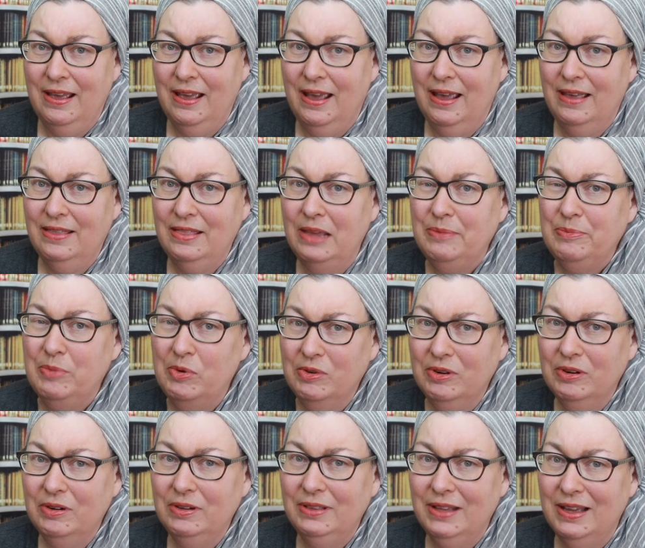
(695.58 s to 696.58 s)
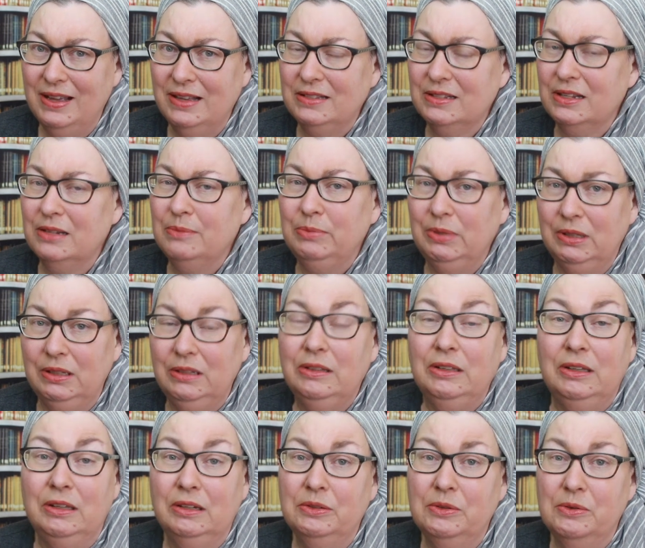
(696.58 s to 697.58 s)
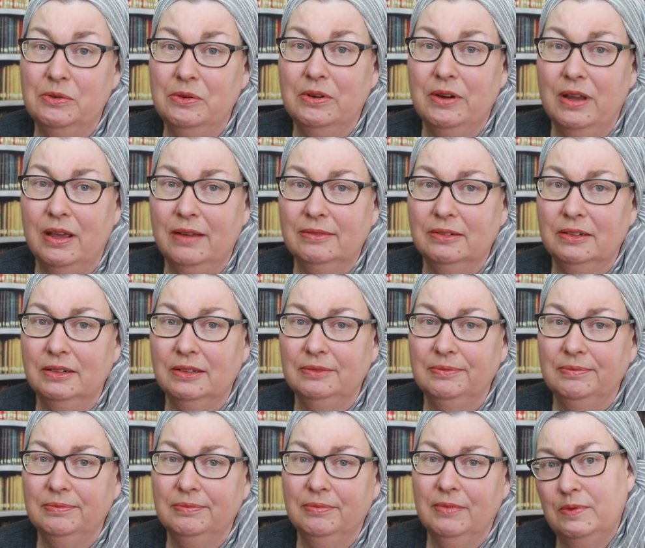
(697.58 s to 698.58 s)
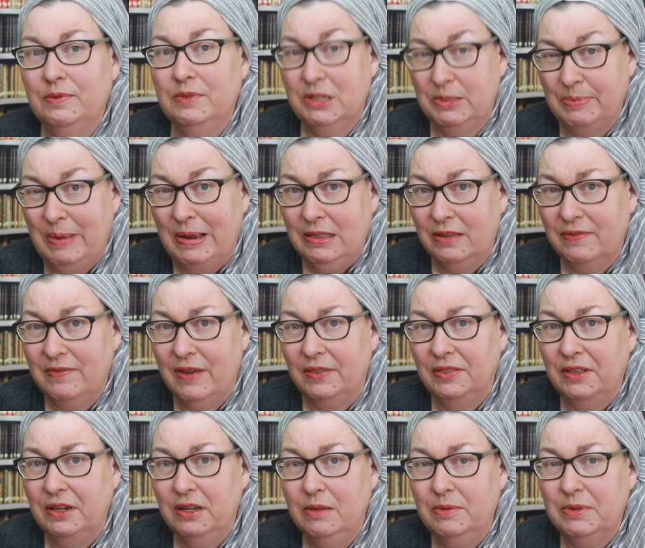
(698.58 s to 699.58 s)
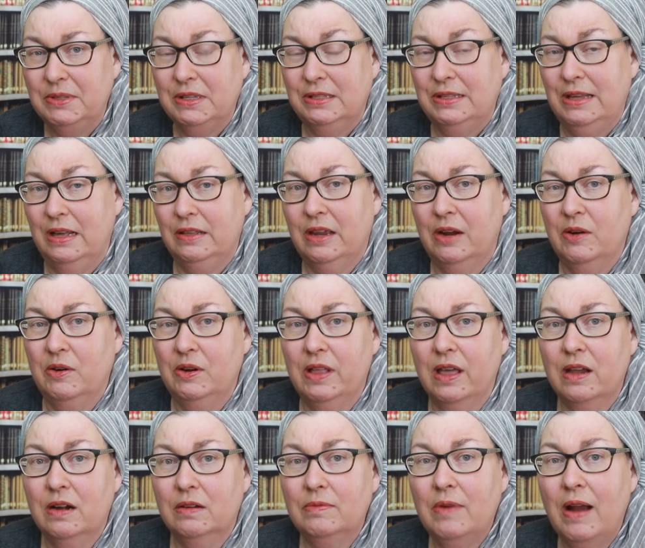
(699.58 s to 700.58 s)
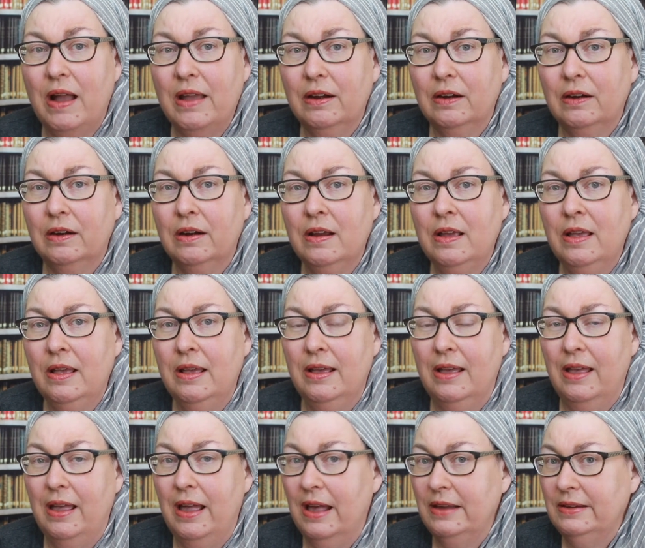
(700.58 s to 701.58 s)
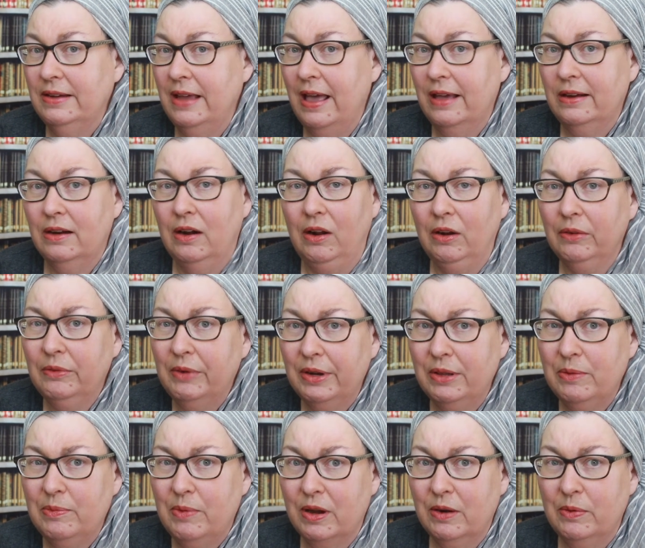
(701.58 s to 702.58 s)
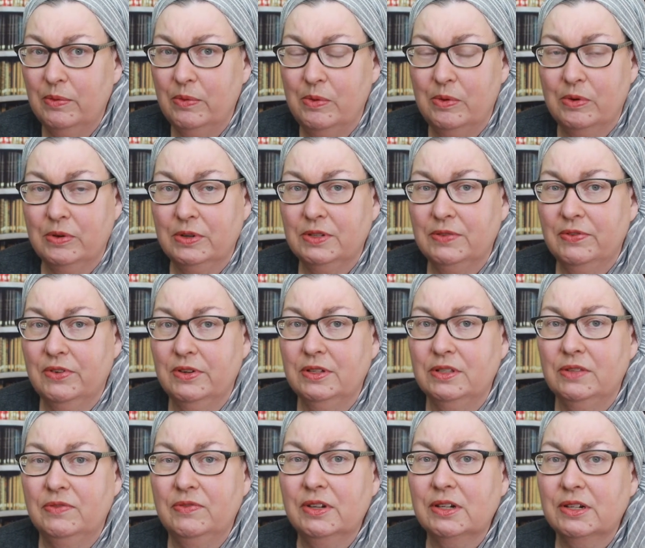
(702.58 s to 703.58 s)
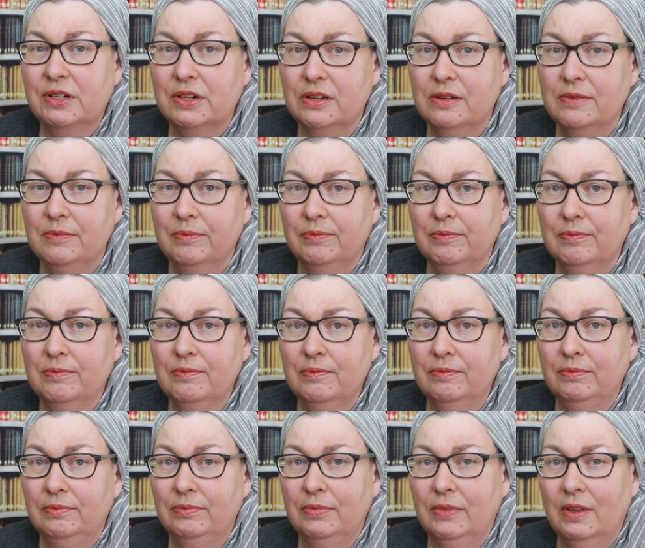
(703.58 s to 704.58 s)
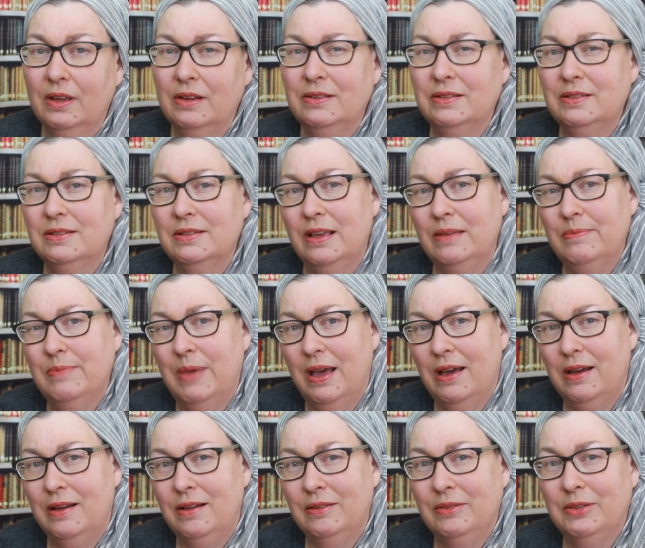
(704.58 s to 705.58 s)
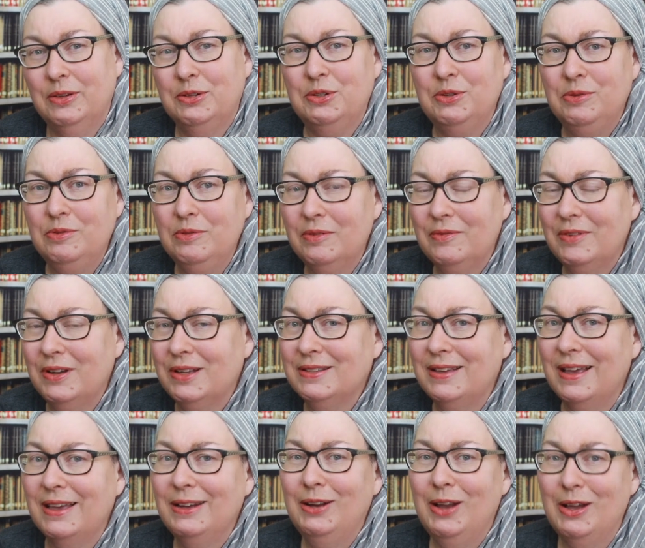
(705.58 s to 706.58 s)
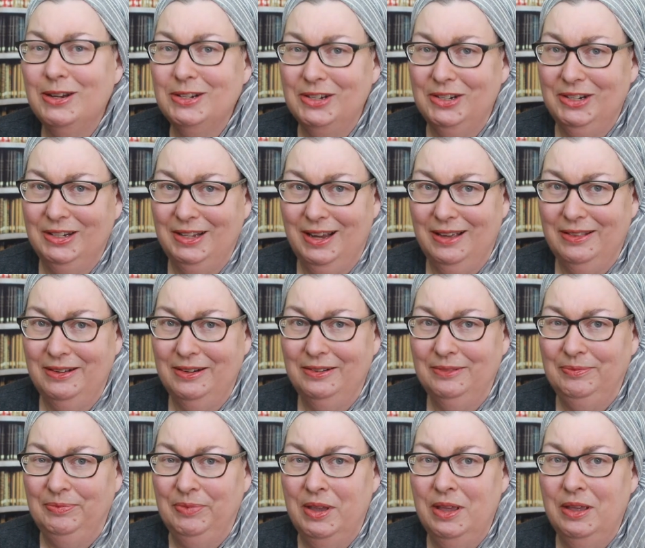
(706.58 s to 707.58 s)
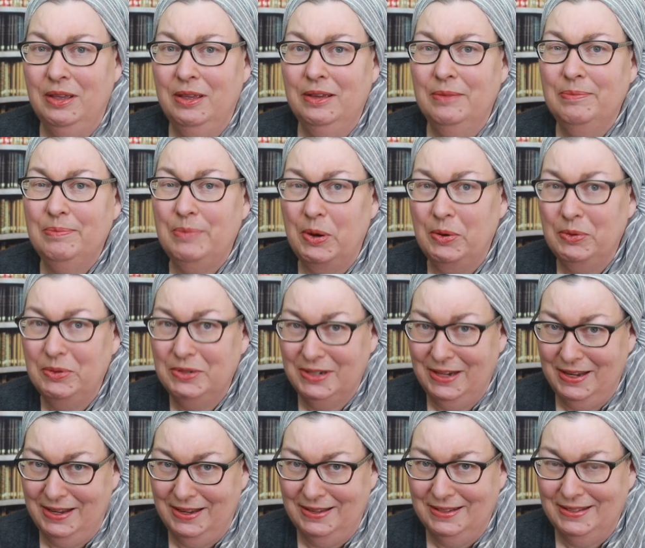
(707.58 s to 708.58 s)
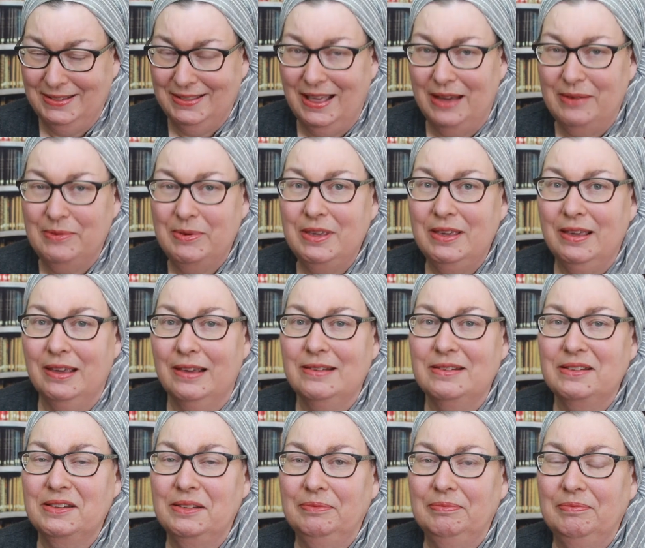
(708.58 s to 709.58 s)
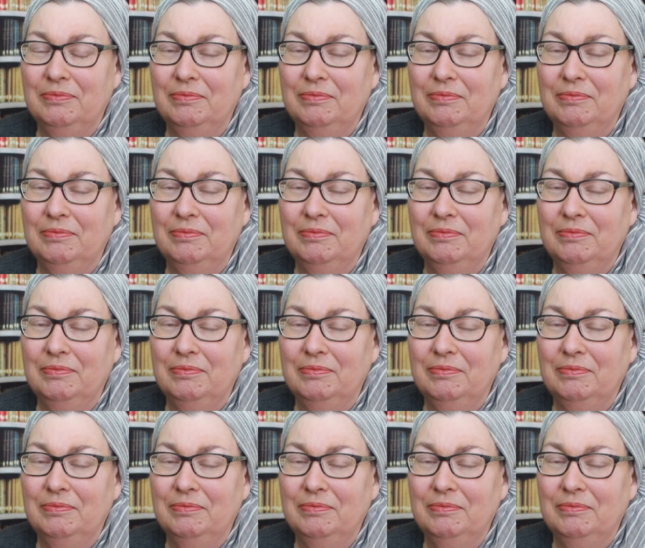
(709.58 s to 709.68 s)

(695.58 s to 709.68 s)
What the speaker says: and they more or less completely ignored Everett, despite the fact that he was a South Carolina writer and had already won awards for his fiction. Somehow, the two of us had lunch together, both days, that weekend.